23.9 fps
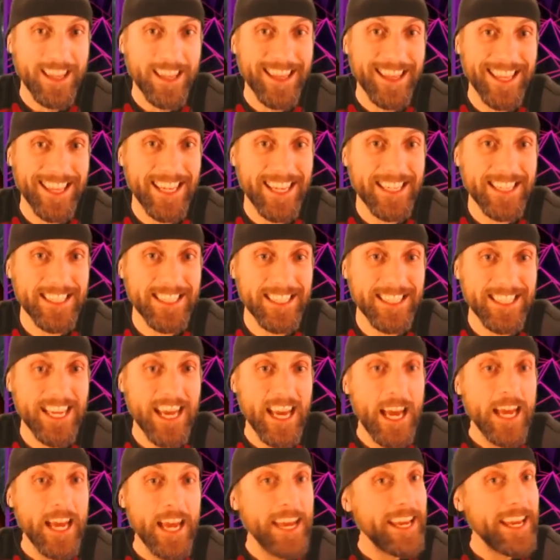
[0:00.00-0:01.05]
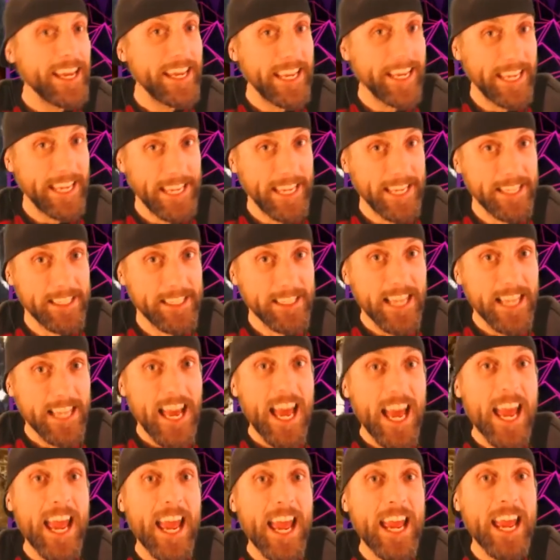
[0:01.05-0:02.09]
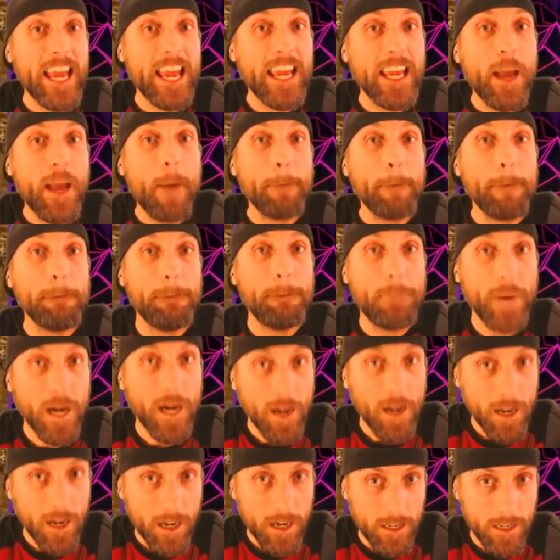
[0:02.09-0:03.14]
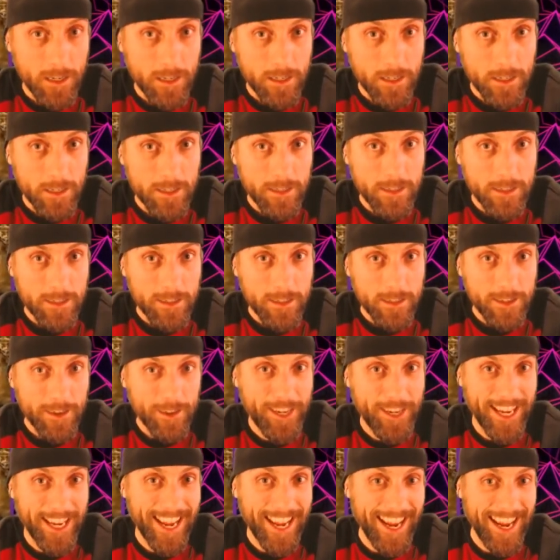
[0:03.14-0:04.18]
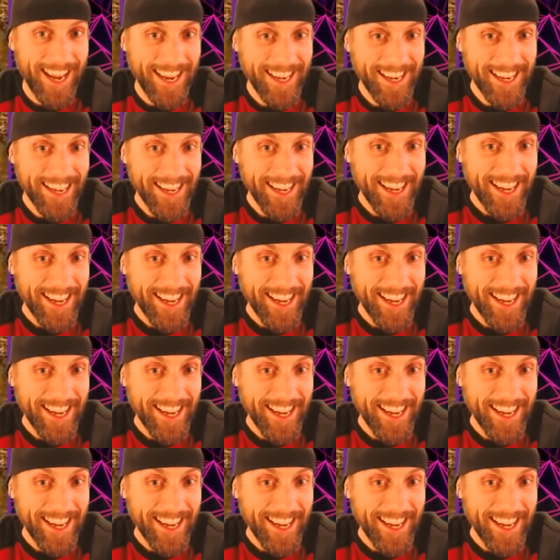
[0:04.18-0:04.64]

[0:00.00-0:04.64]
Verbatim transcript: this is a bug, okay?